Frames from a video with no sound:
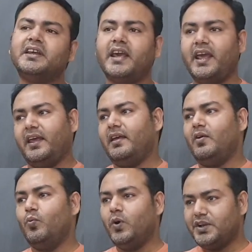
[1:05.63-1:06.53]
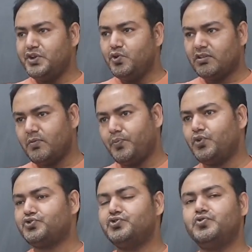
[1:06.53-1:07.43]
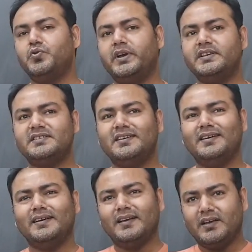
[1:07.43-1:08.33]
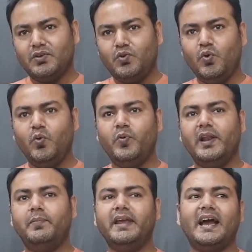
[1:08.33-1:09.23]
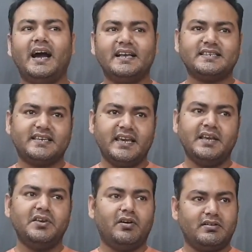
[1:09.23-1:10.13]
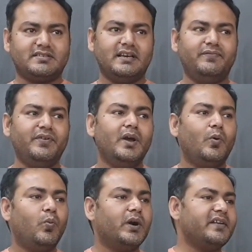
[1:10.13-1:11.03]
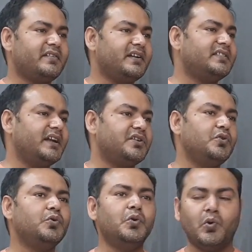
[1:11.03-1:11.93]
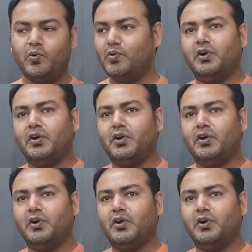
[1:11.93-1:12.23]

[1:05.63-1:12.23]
K, what you are supposed to do is you will be asking yourself, what is it that you know?